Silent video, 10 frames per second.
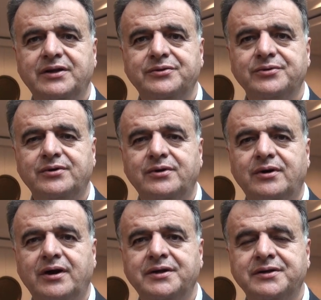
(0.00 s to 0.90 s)
you
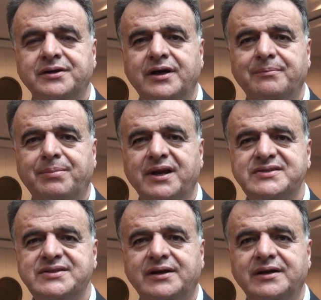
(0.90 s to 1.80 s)
know, in
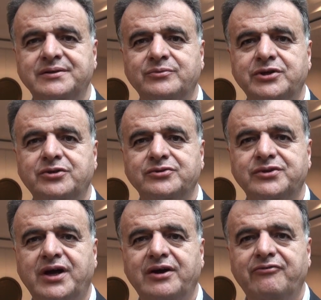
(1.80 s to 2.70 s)
Palestine, we don't
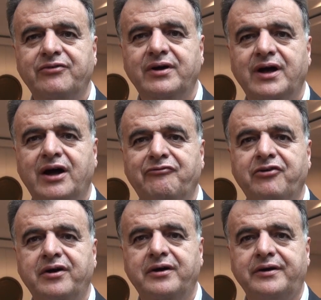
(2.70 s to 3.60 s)
have a
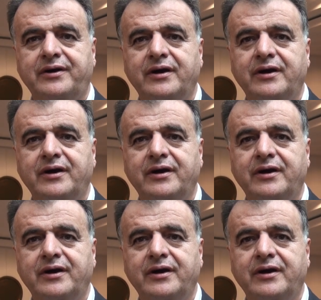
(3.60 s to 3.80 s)
fair